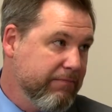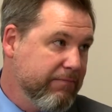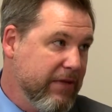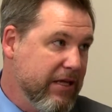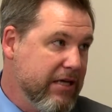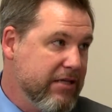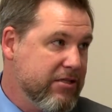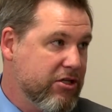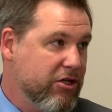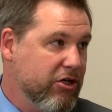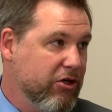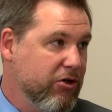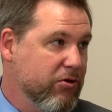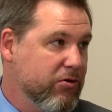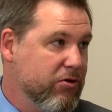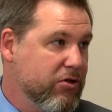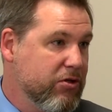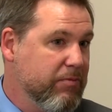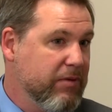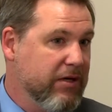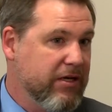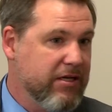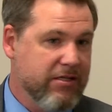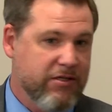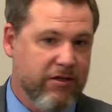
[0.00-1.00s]
is huge,
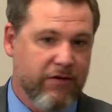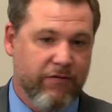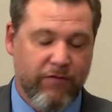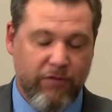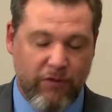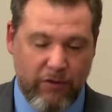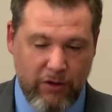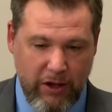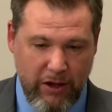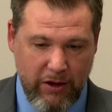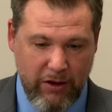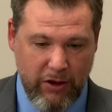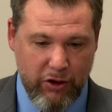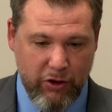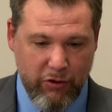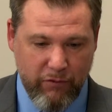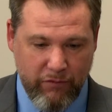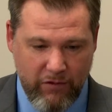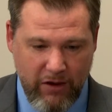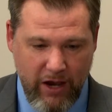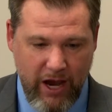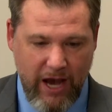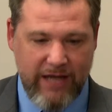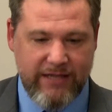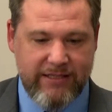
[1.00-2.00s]
because if you've
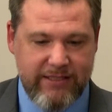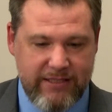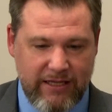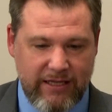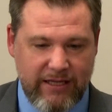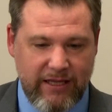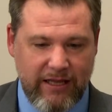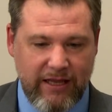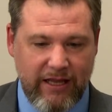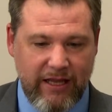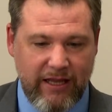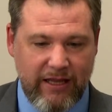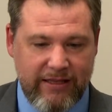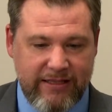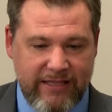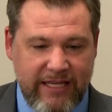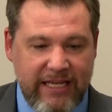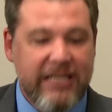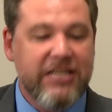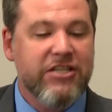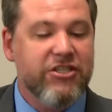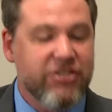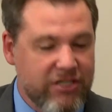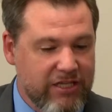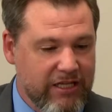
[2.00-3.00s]
got to
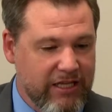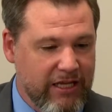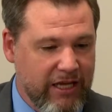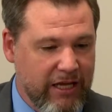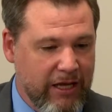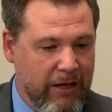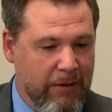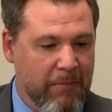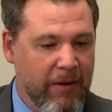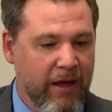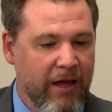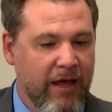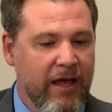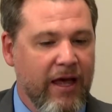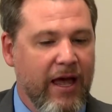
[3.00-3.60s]
teach them